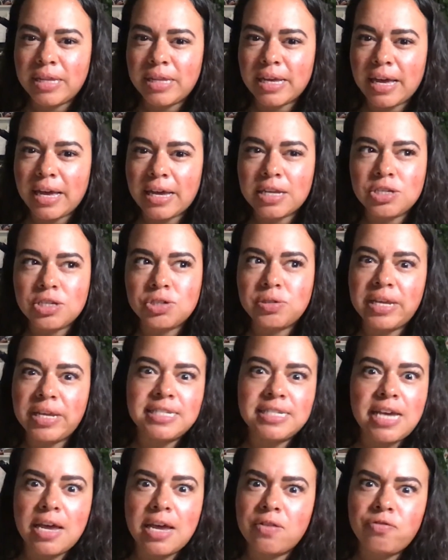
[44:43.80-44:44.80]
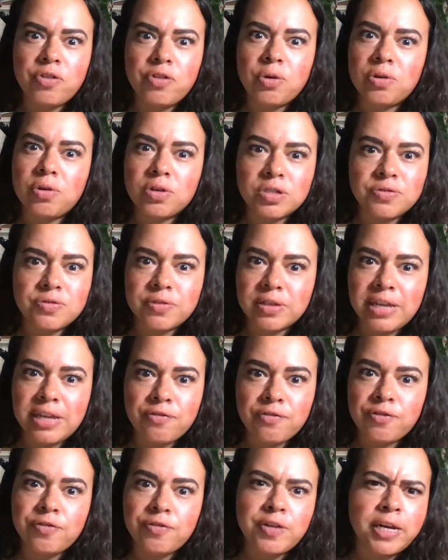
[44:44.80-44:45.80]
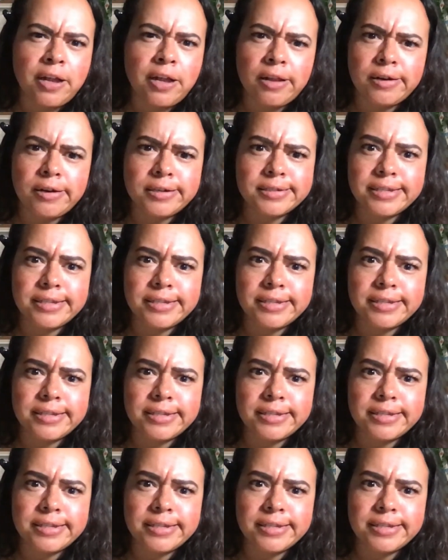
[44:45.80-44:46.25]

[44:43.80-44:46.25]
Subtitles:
Like I can do like 10 photos for like $50.